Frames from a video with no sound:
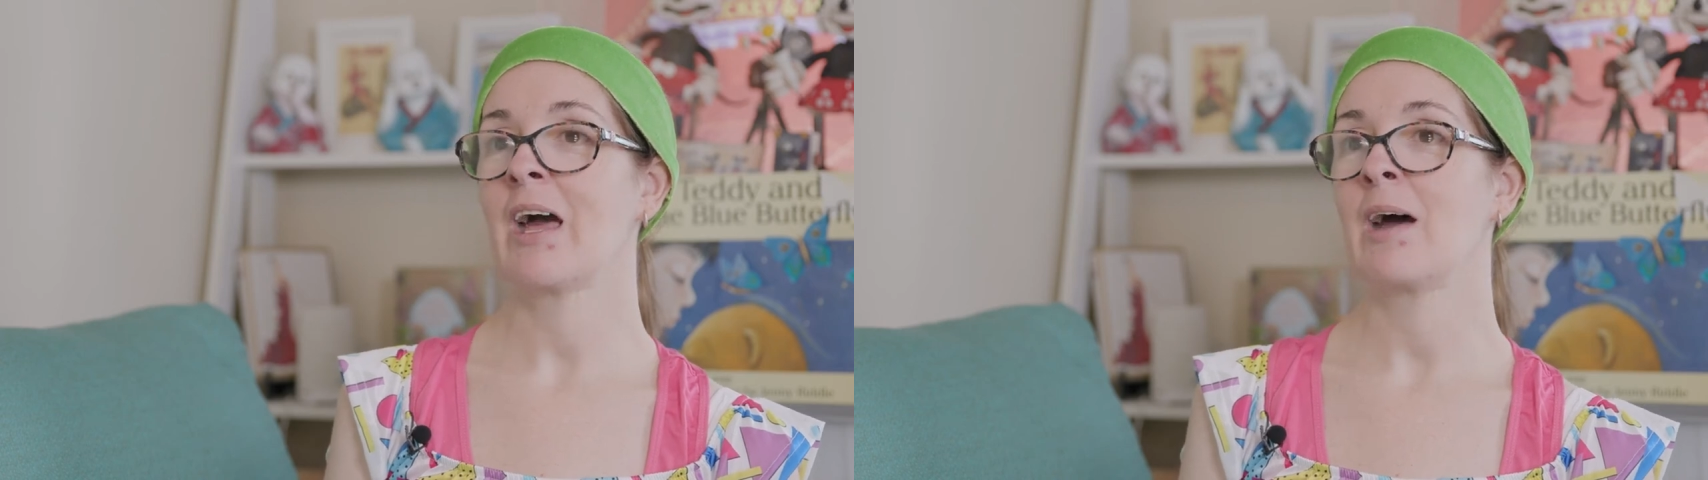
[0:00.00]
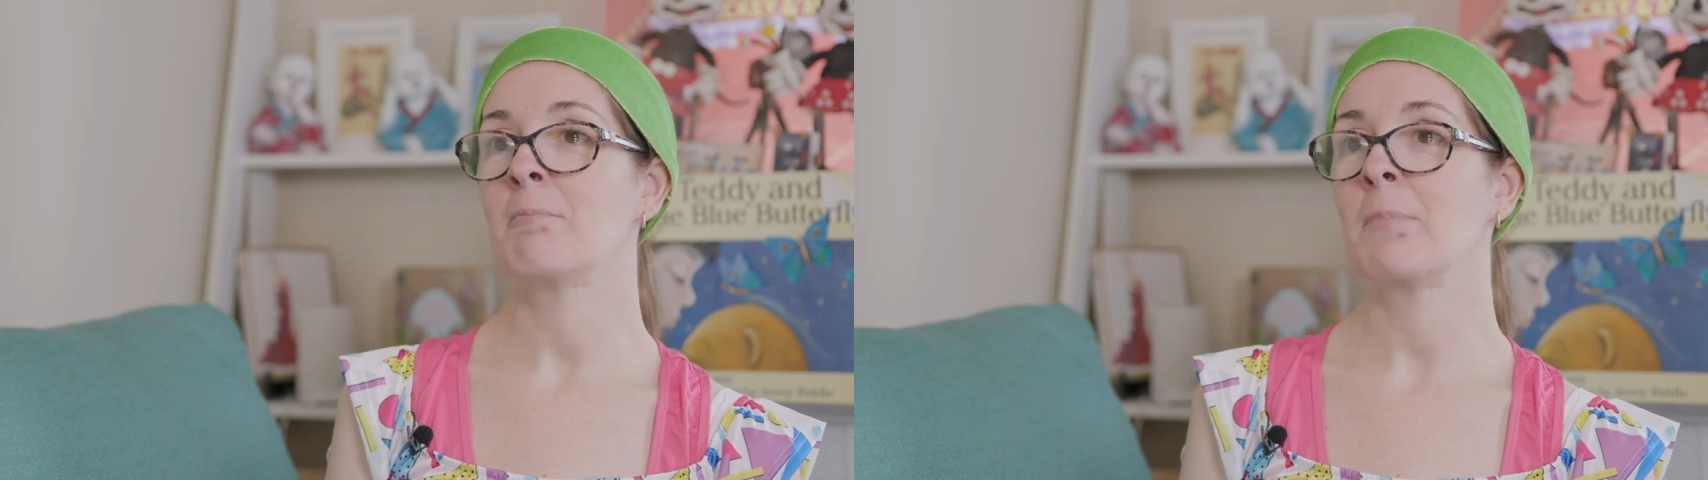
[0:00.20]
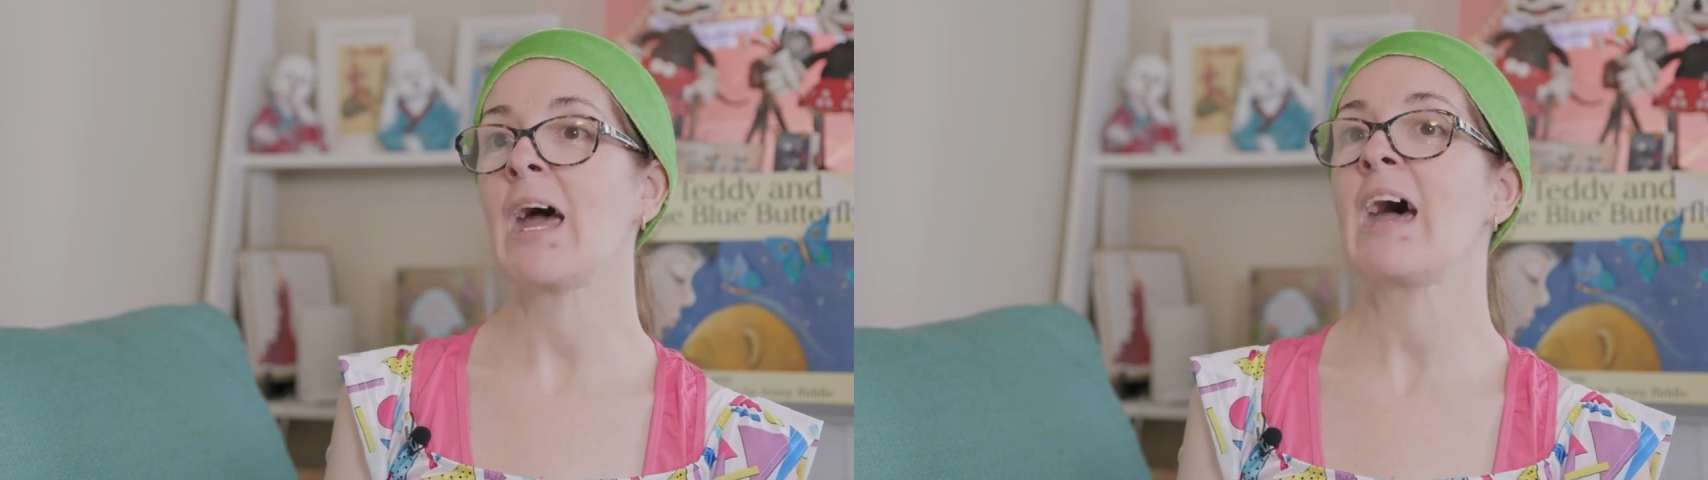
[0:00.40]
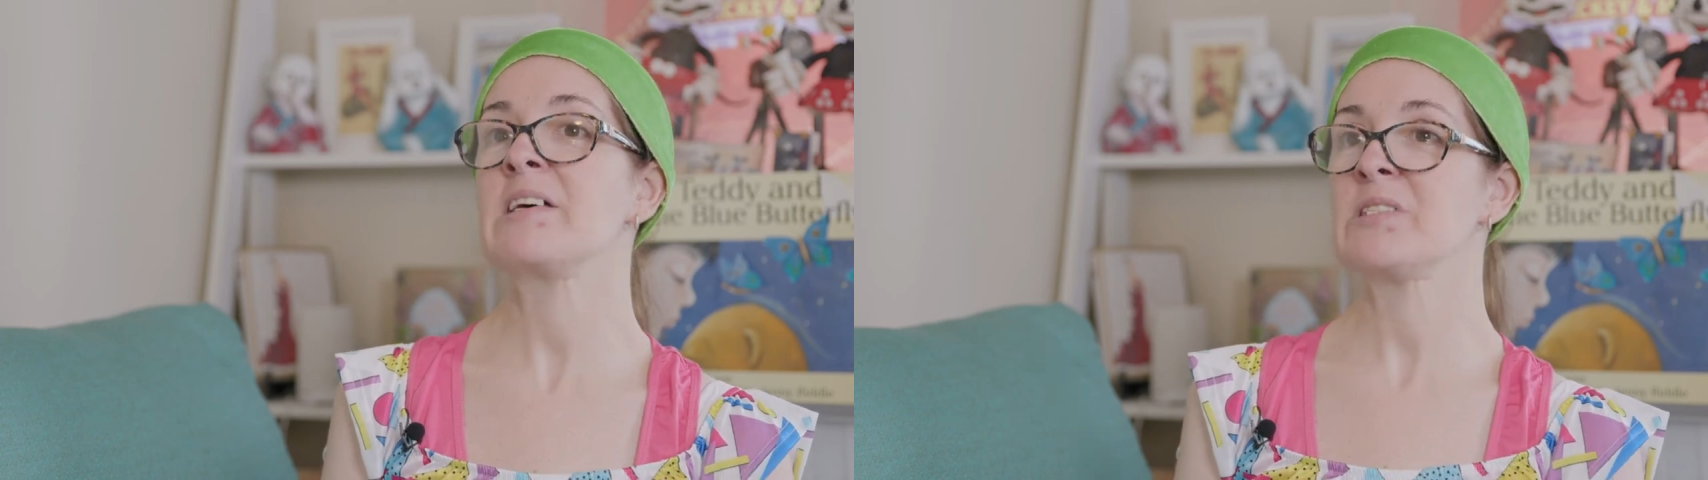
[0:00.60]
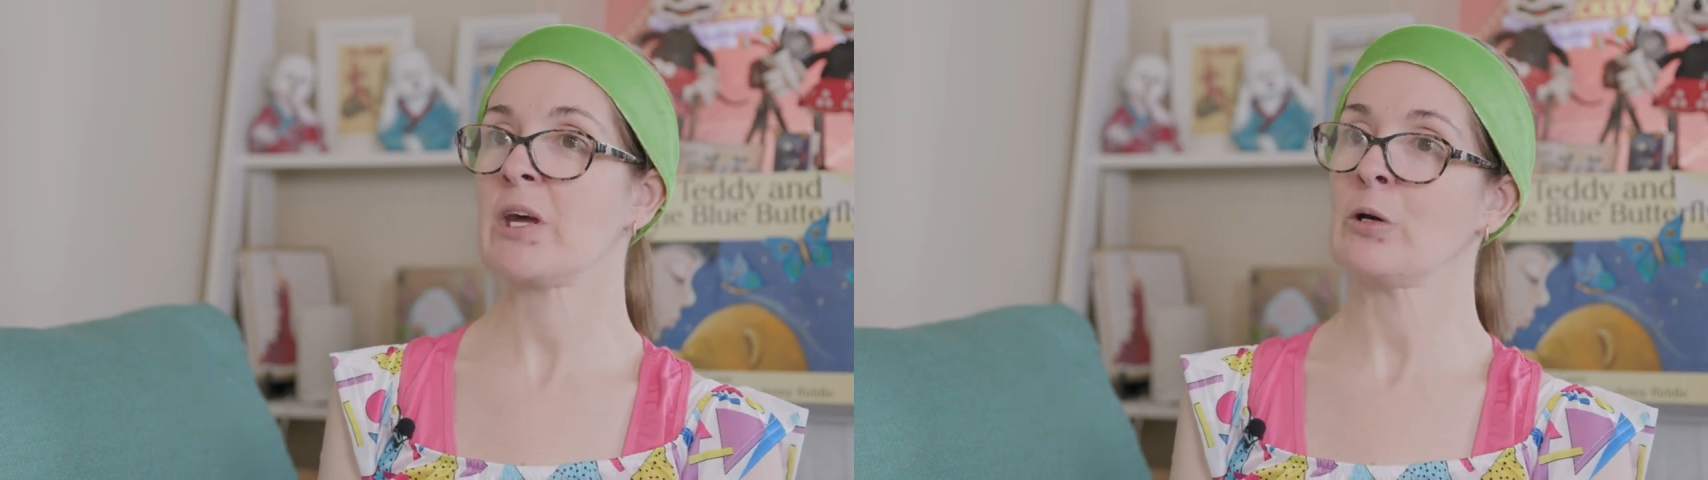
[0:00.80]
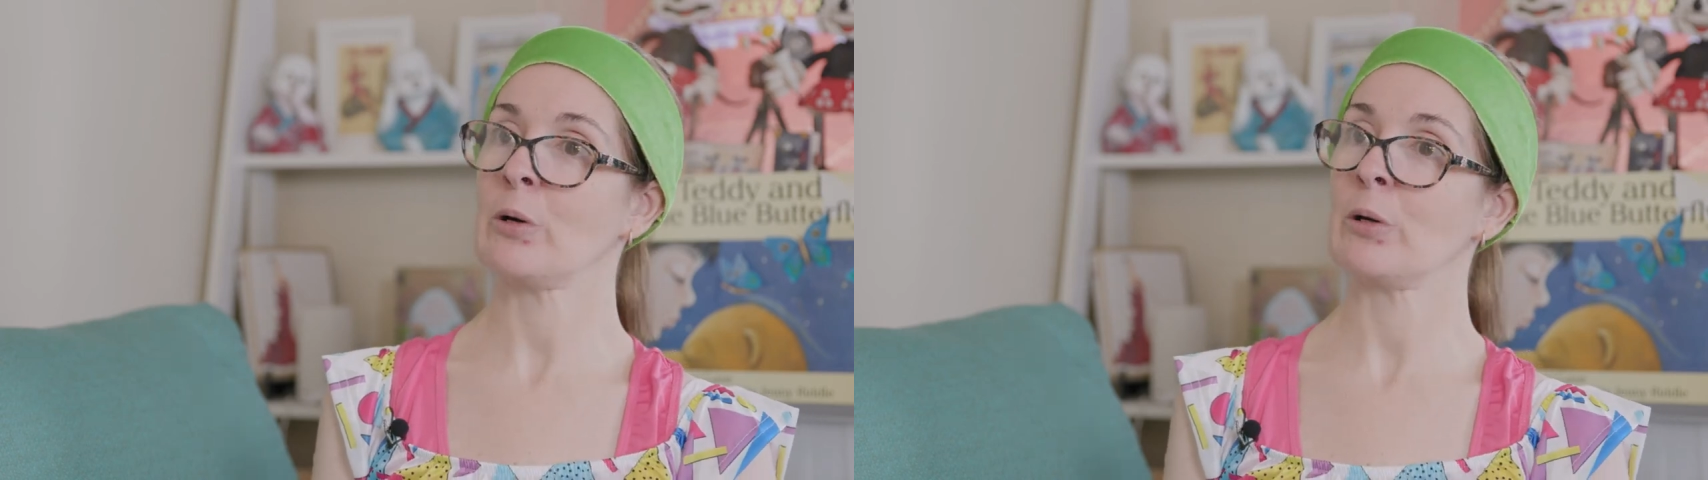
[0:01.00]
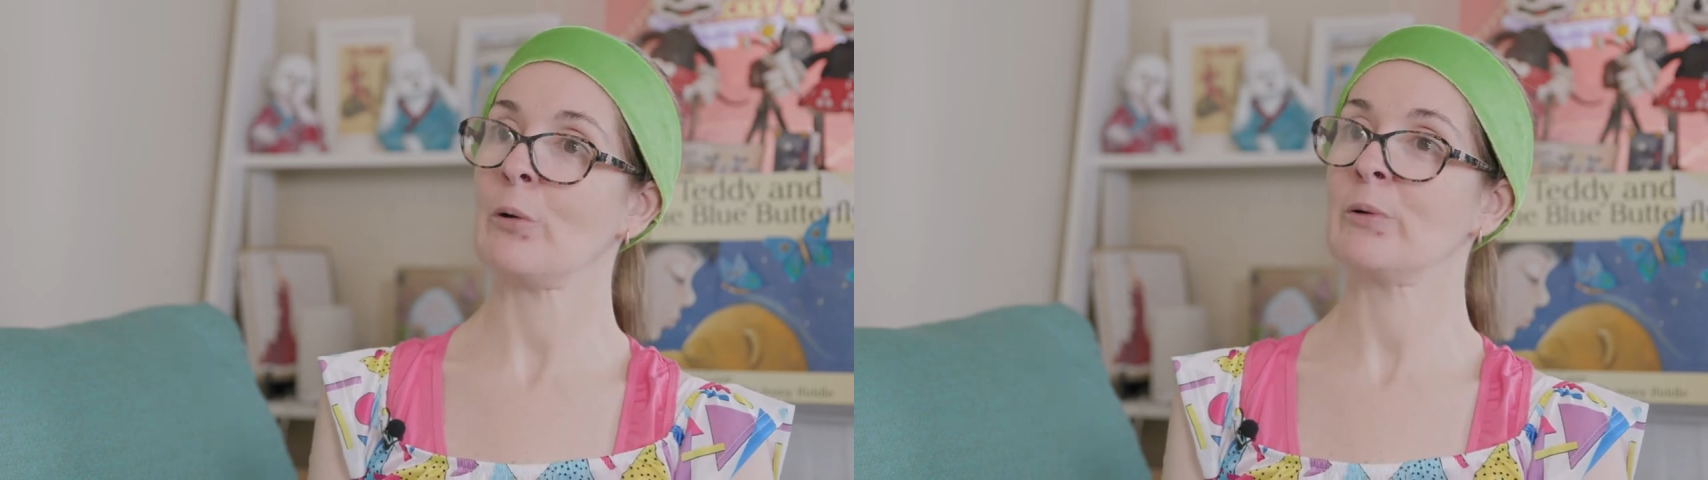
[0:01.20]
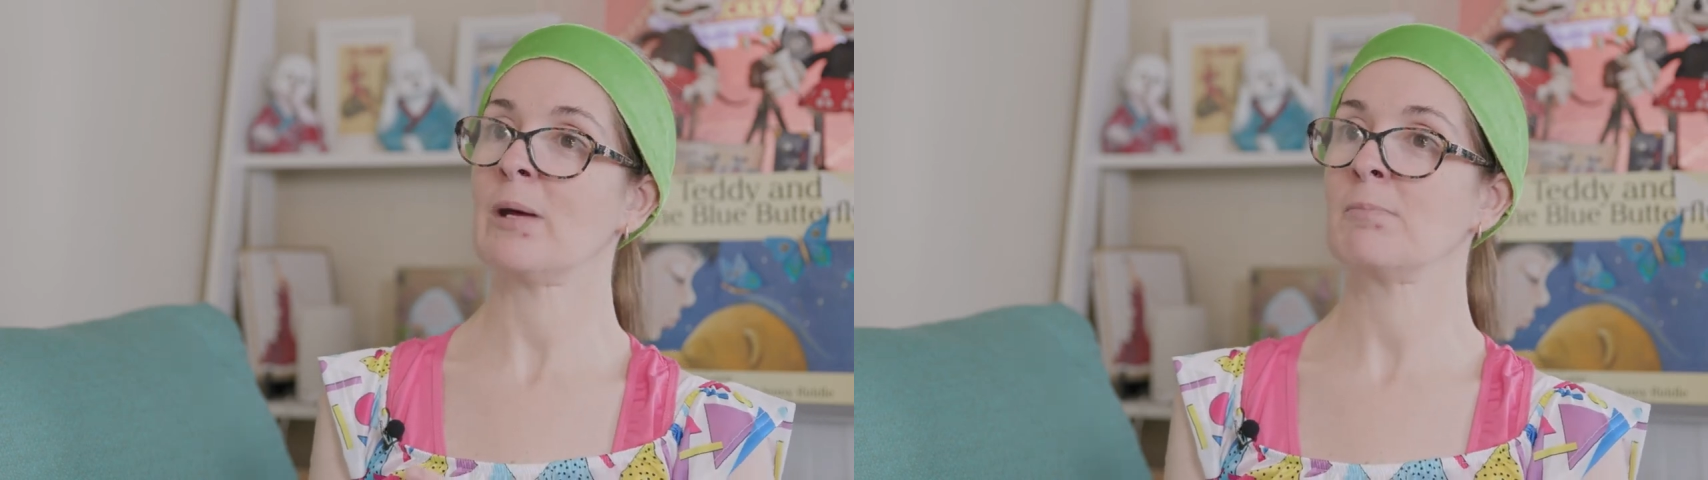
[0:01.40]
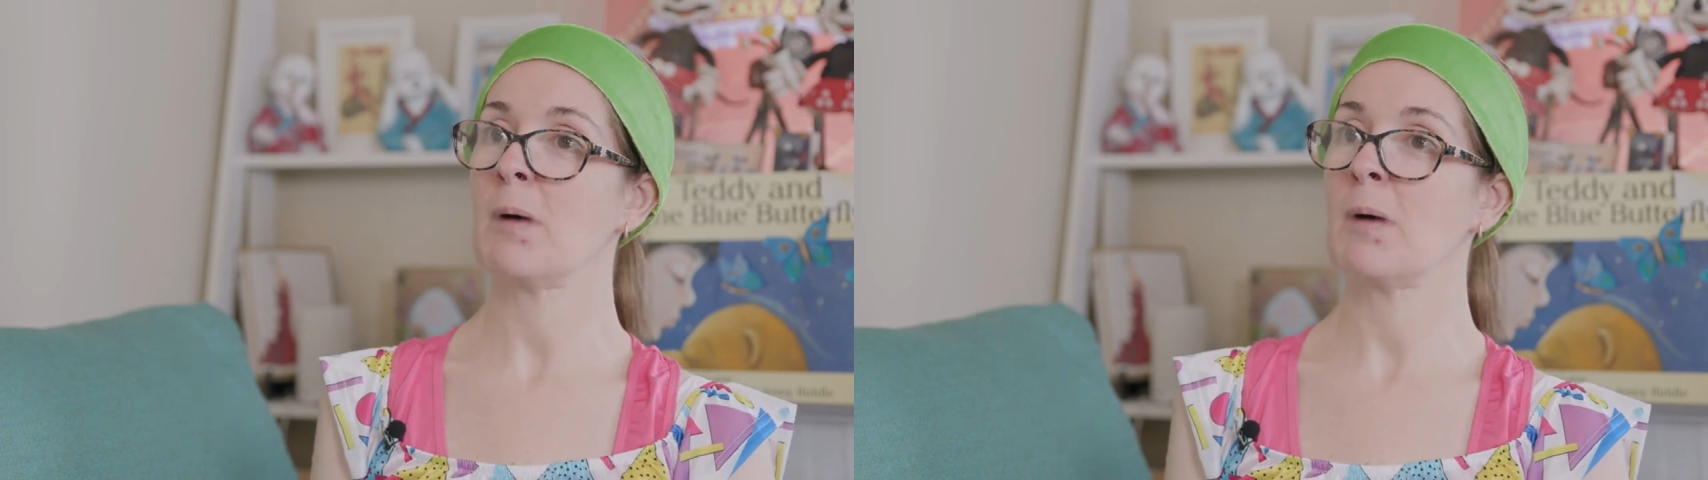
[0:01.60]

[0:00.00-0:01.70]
But as I got older,